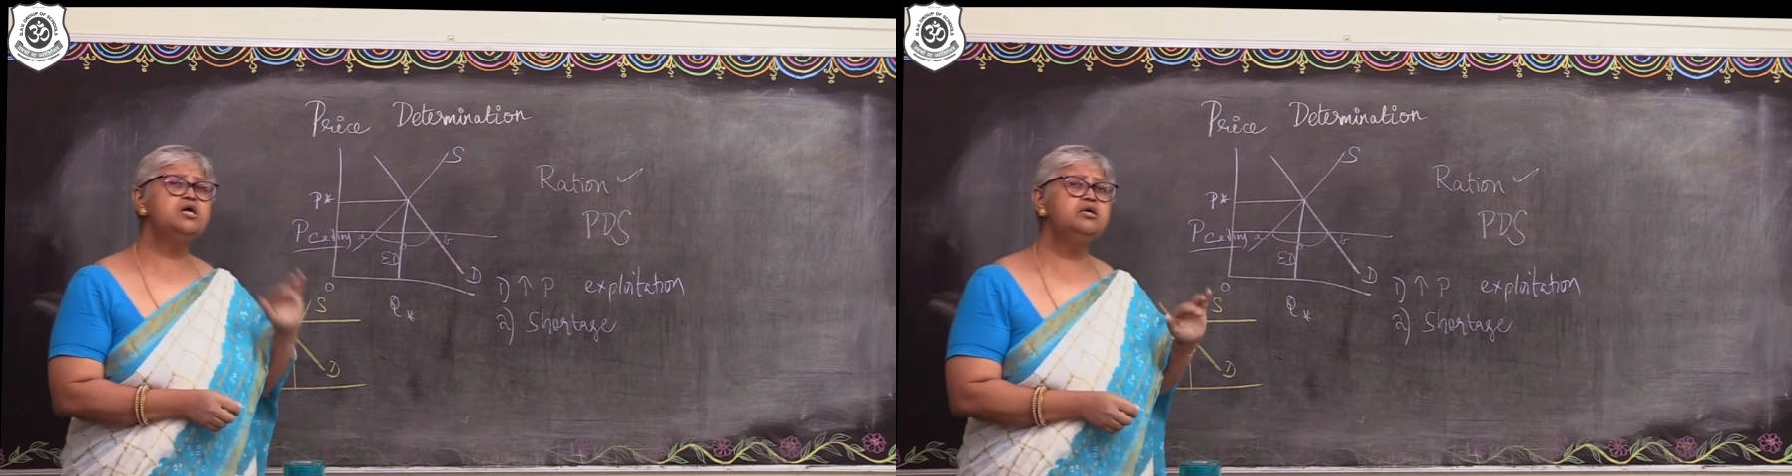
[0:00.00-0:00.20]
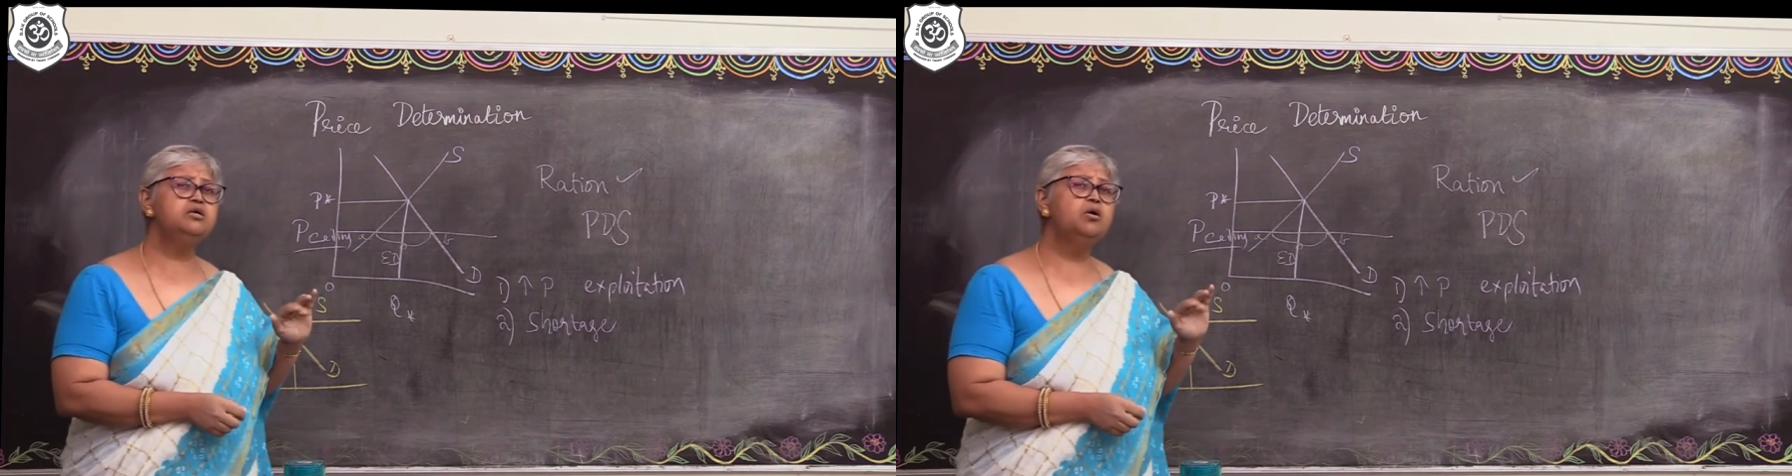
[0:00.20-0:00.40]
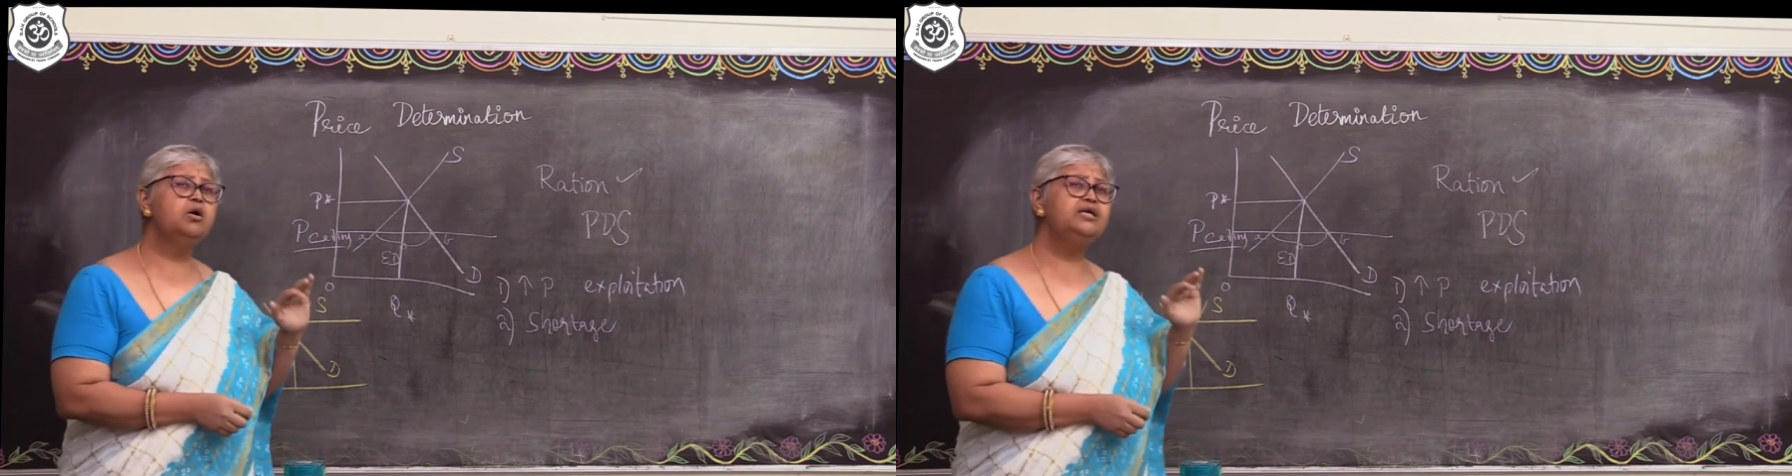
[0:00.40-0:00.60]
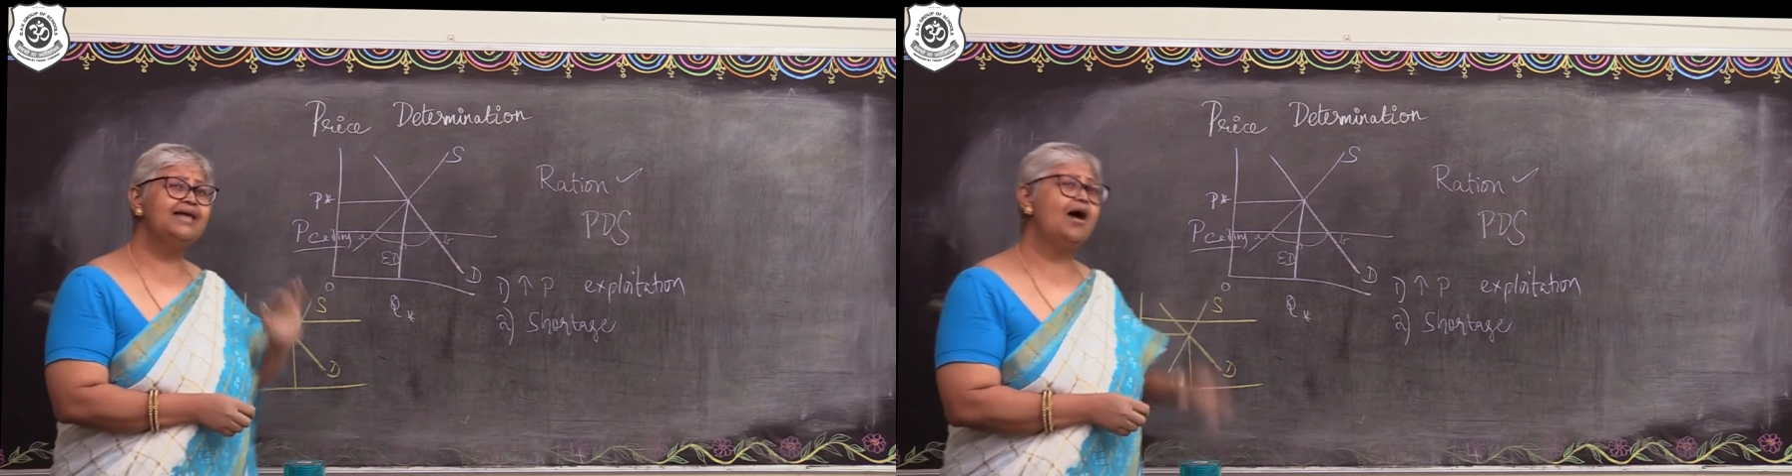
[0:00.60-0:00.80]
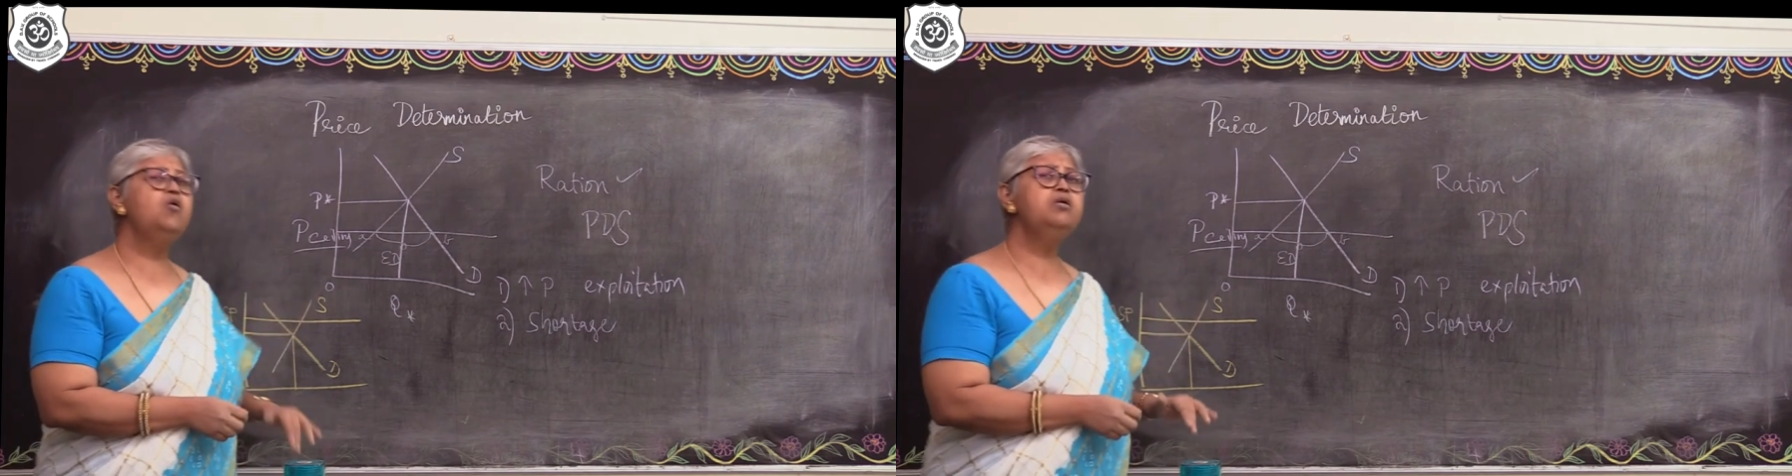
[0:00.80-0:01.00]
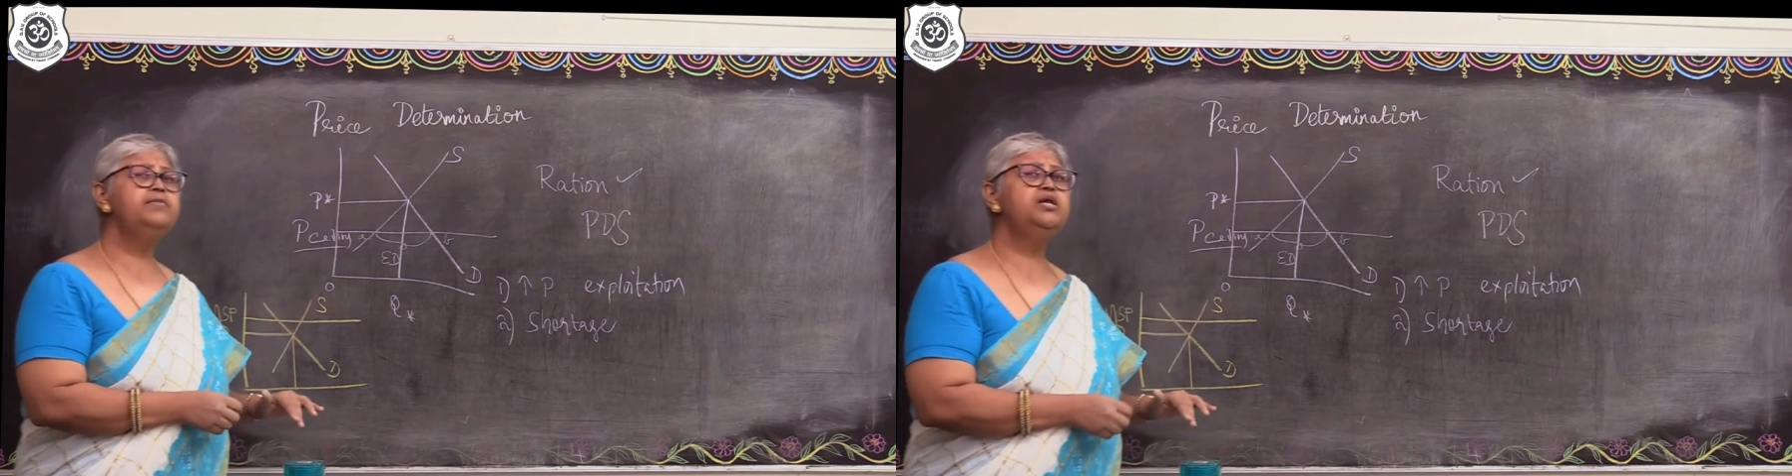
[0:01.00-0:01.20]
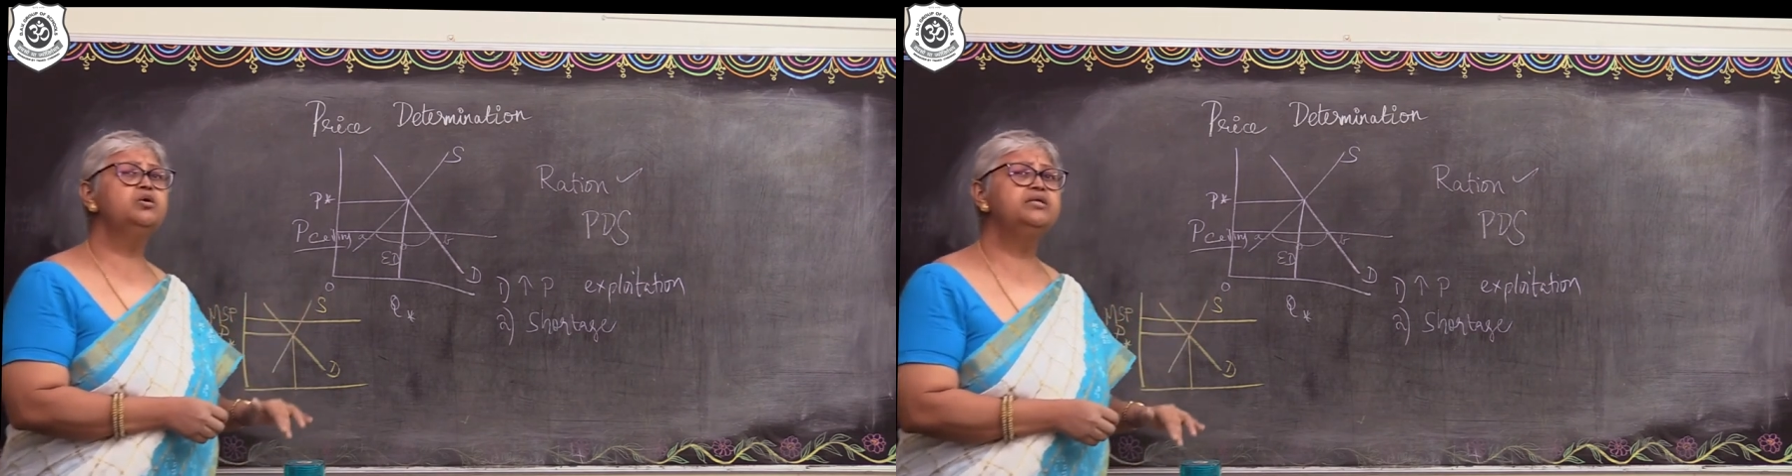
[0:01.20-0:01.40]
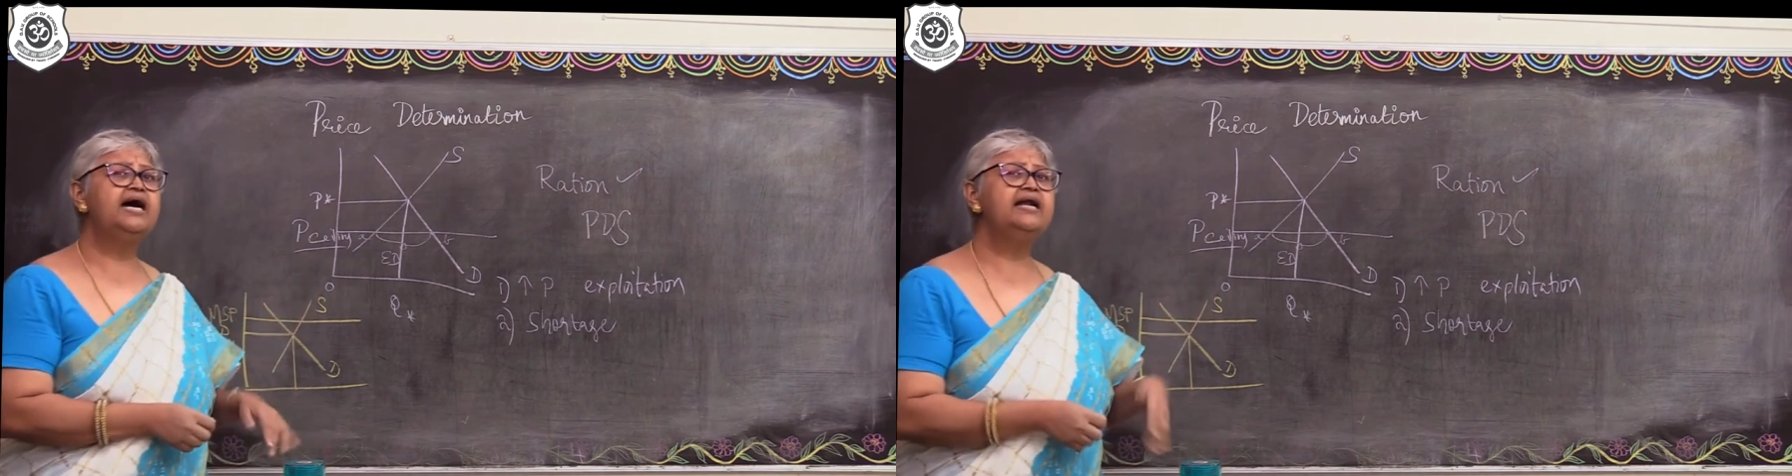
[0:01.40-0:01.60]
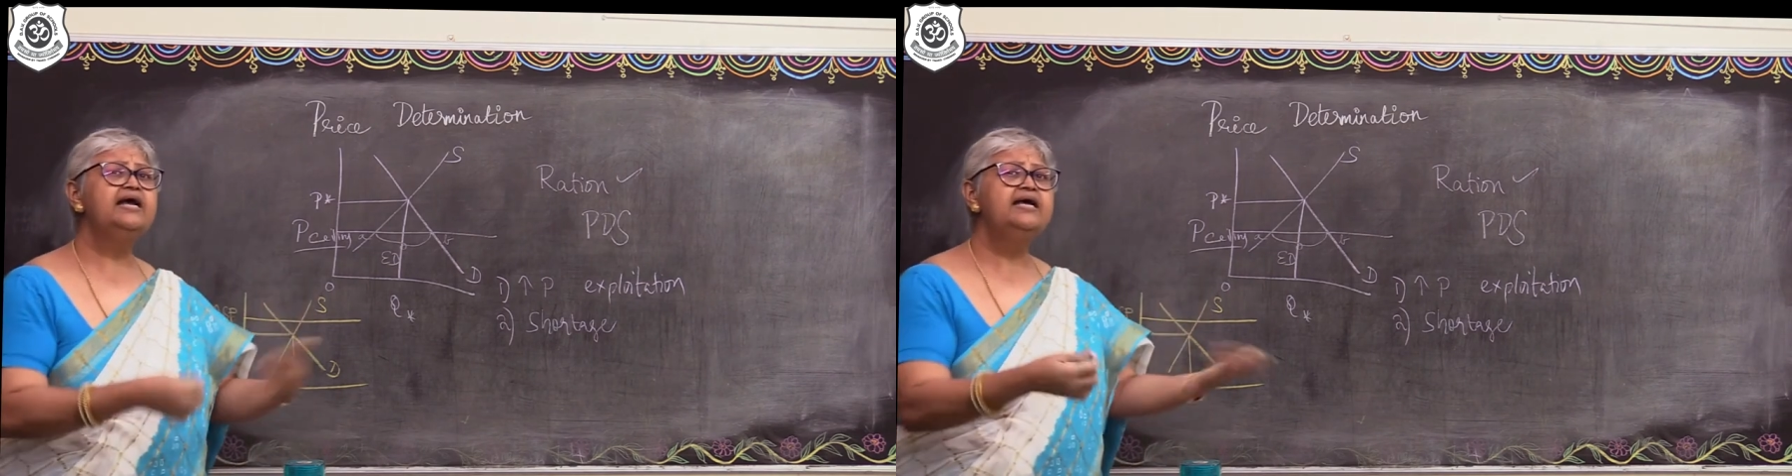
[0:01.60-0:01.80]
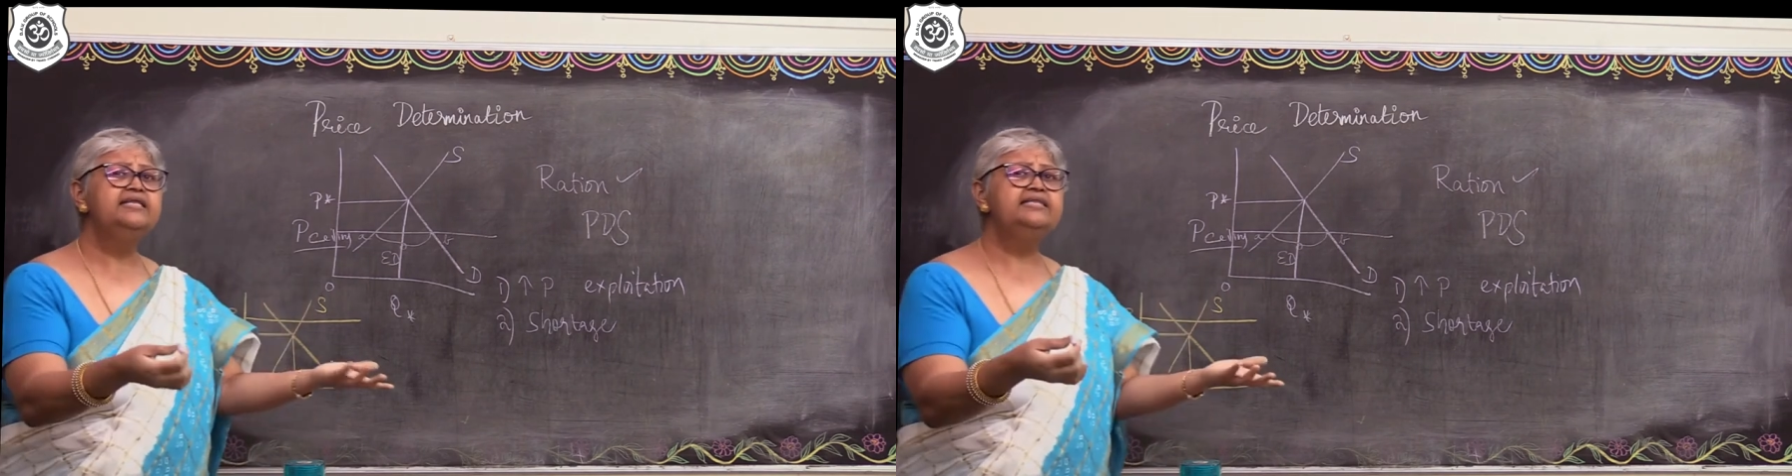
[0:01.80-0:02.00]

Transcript: not go down below that,